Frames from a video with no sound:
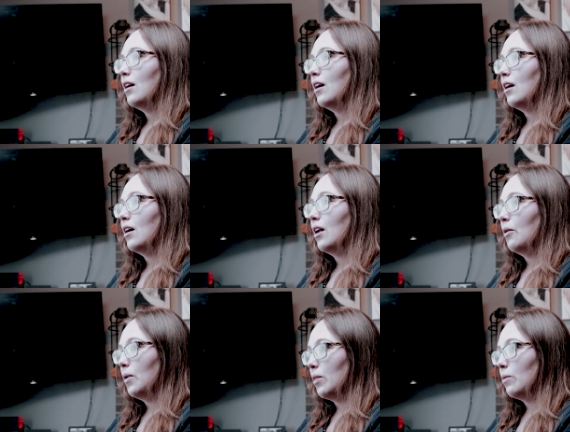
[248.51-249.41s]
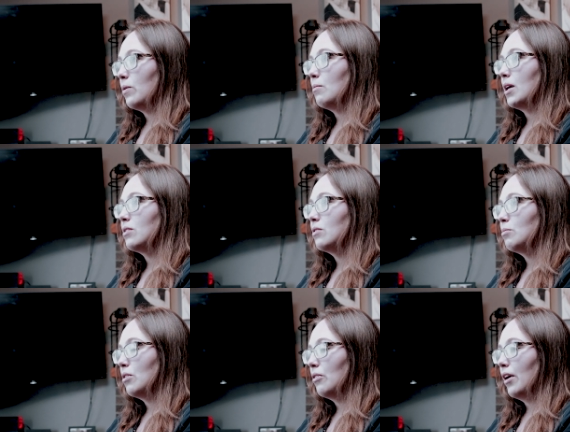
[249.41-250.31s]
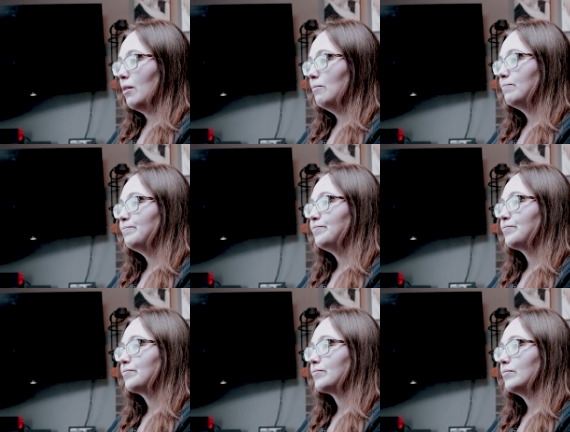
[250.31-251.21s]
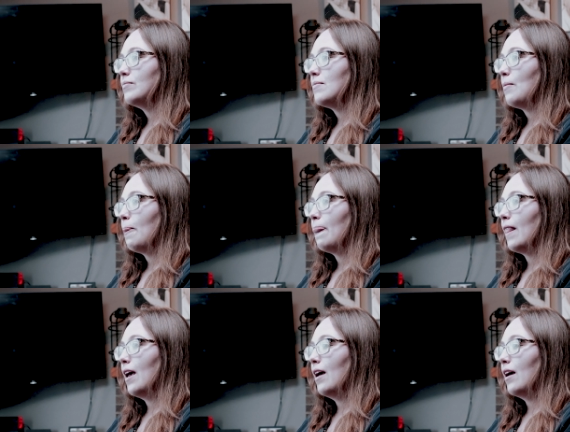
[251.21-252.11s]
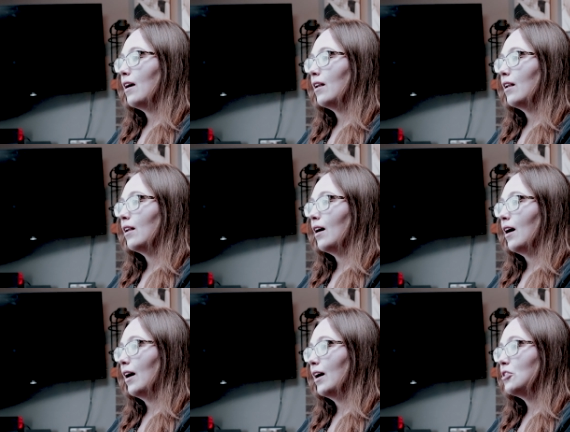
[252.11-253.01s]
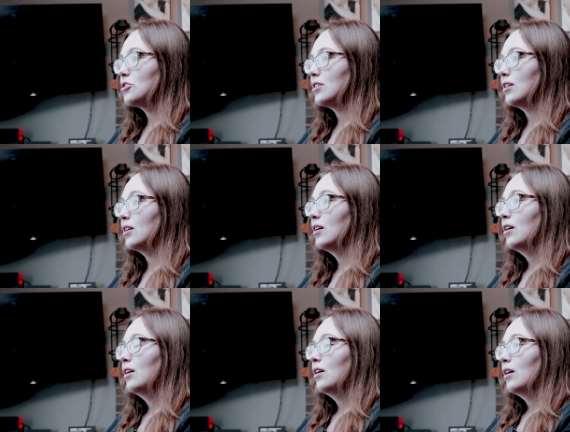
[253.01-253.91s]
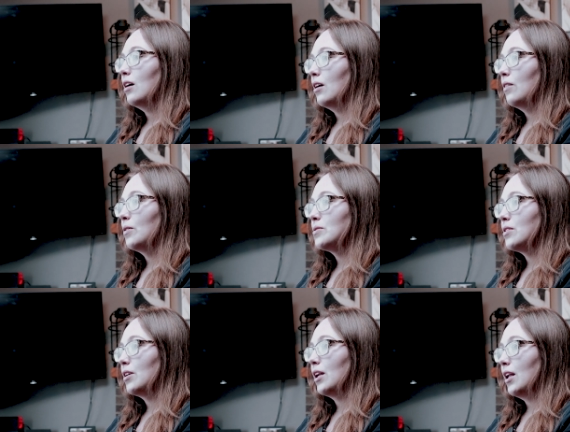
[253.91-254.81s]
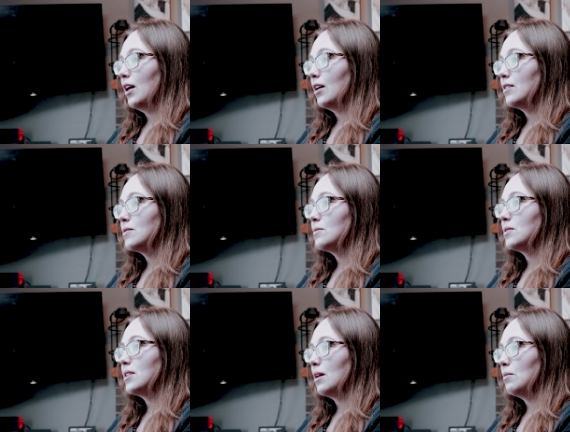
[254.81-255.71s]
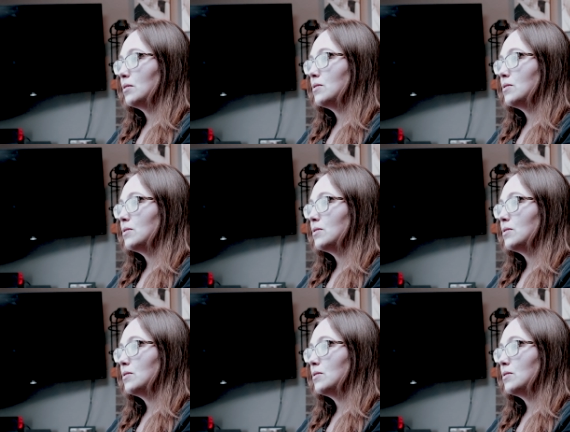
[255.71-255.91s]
And I went through the mentor program, and I actually, in those 30 days, was able